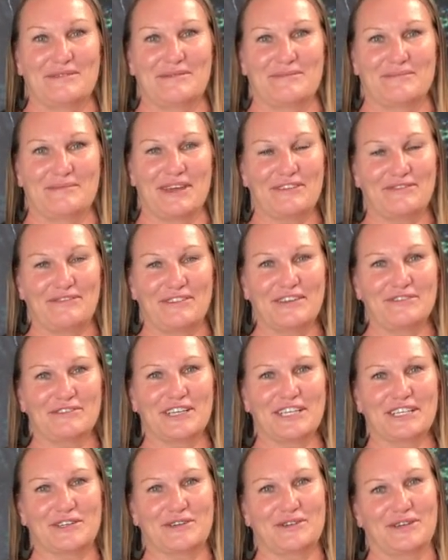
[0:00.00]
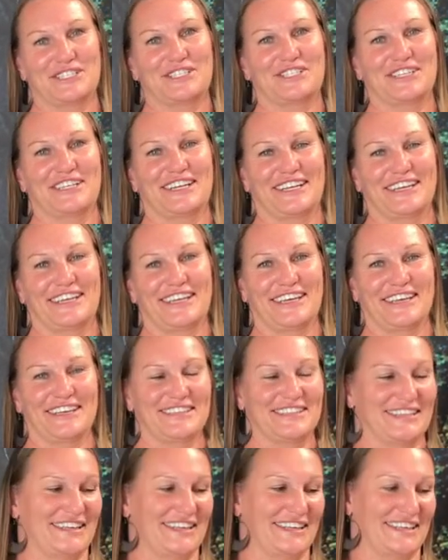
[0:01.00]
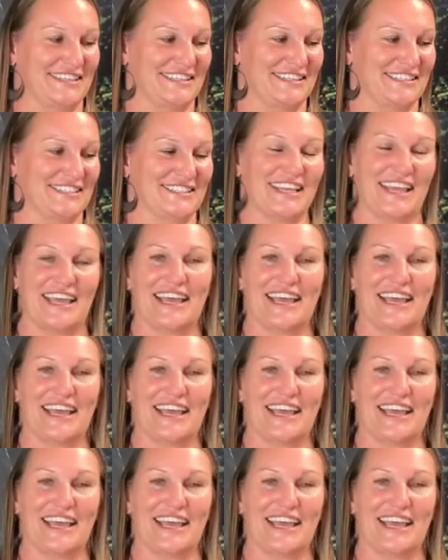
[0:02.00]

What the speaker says: My favorite question I get is,